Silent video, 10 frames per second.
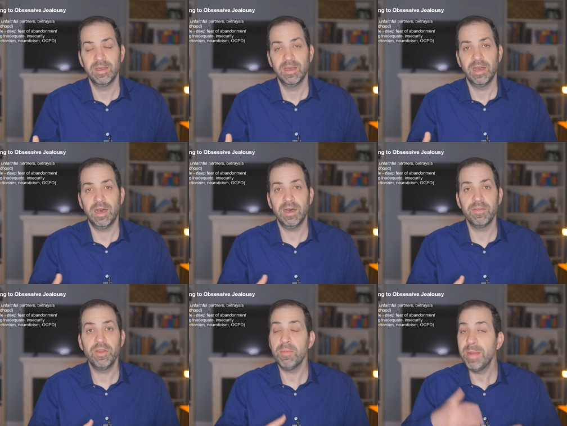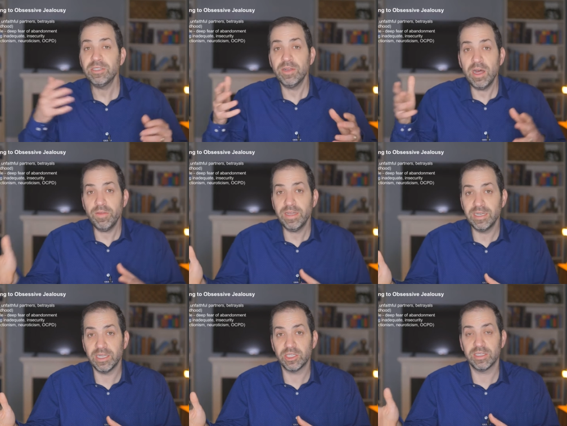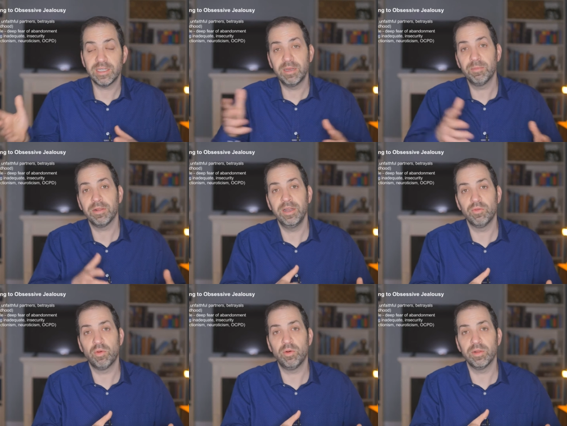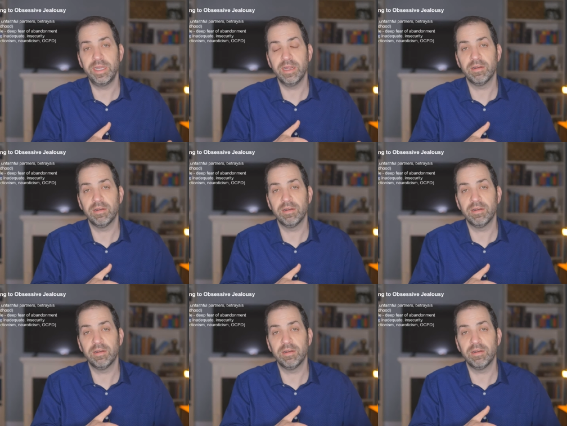Uh, there are mental health conditions that can play a role here.